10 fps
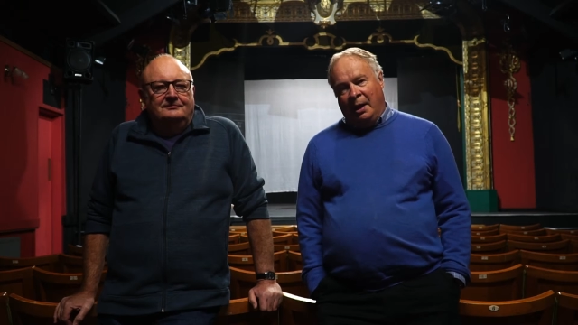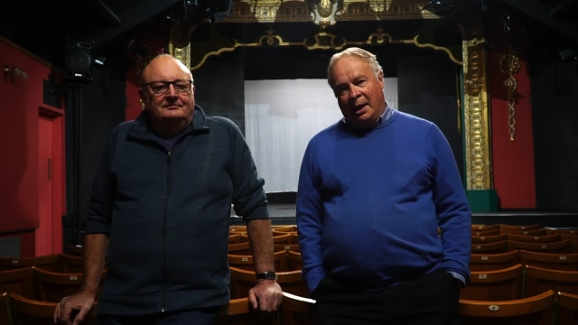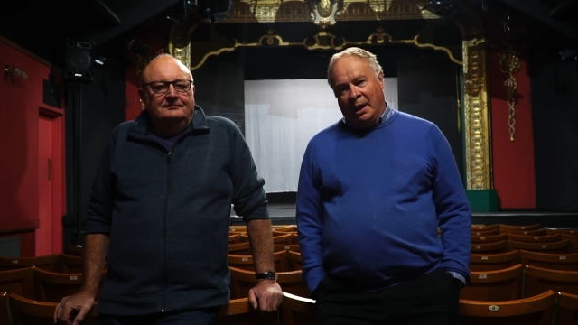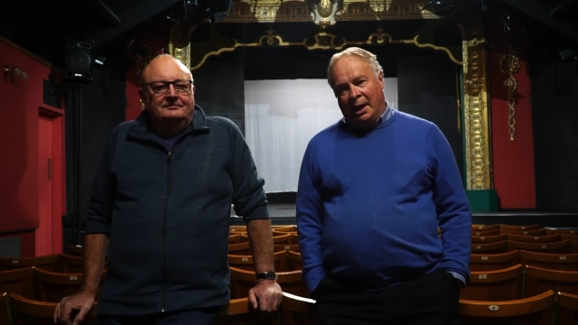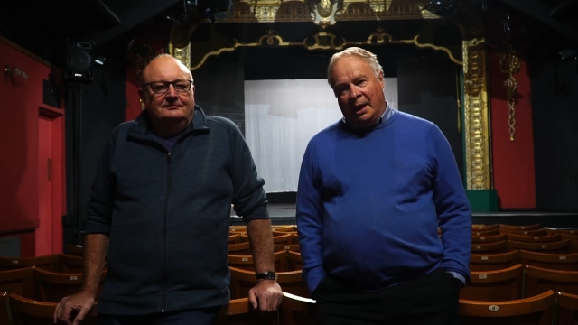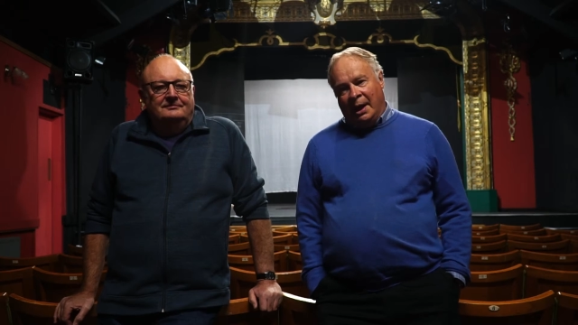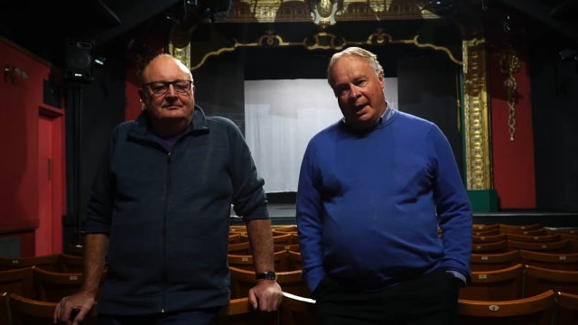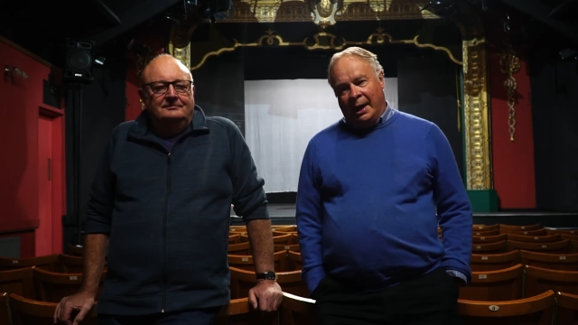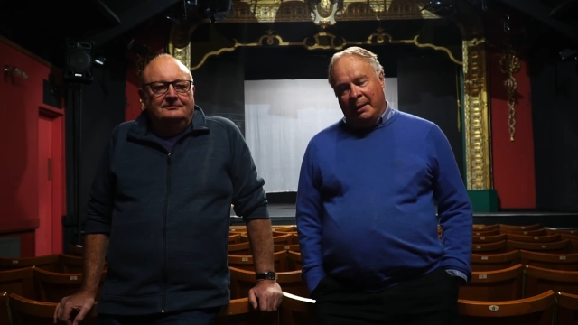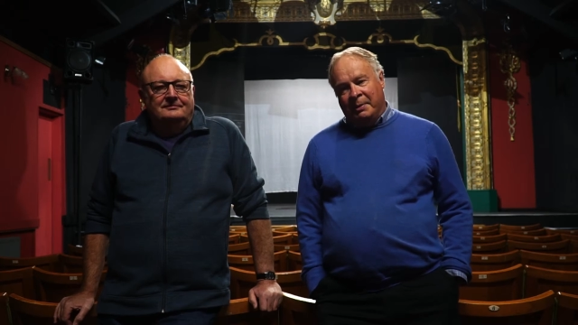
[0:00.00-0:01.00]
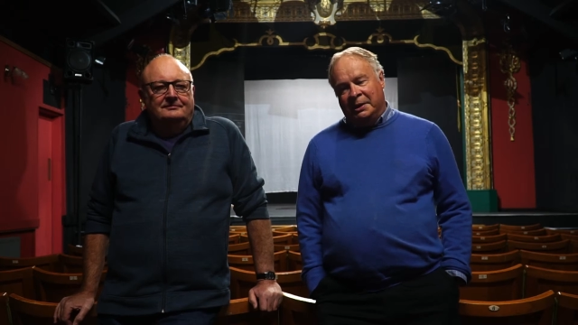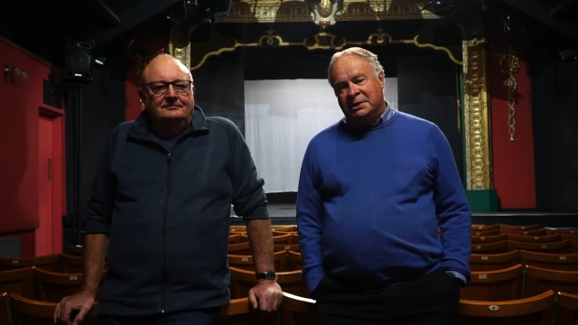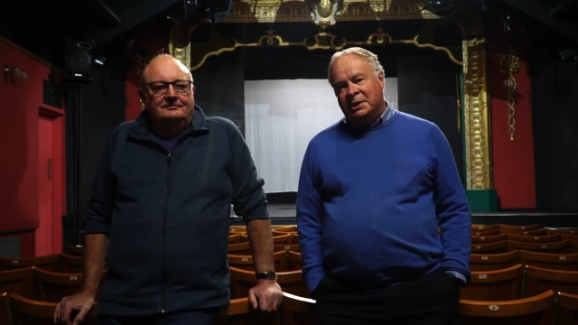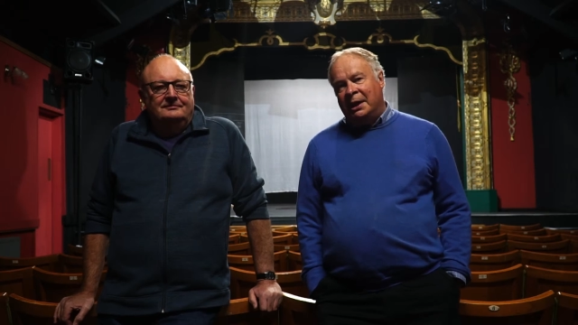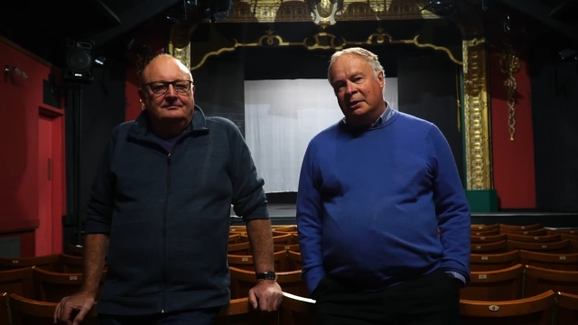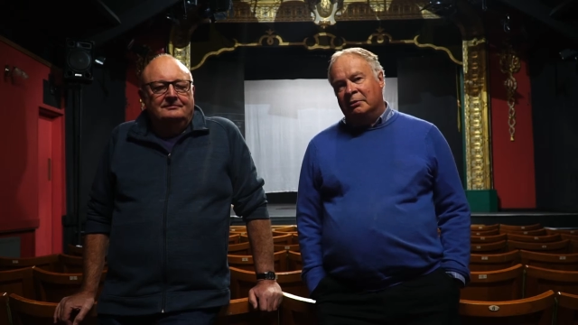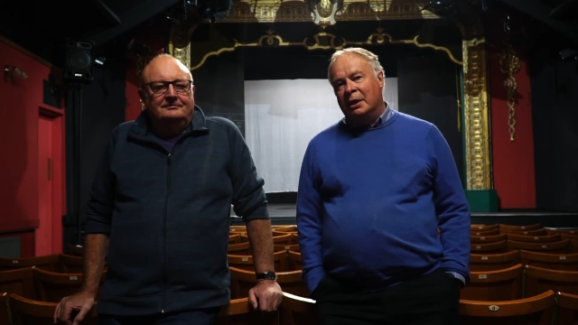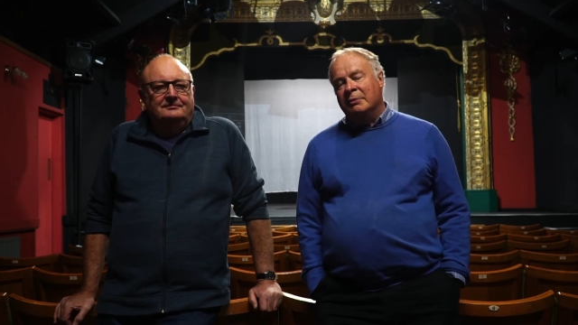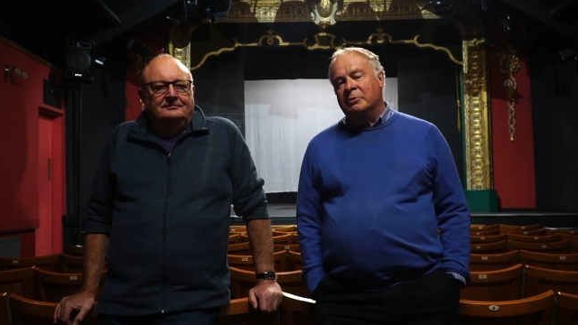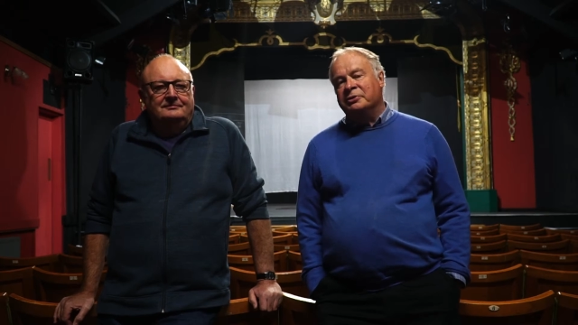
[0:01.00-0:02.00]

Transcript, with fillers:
Speaker 1: But he's taken a rather more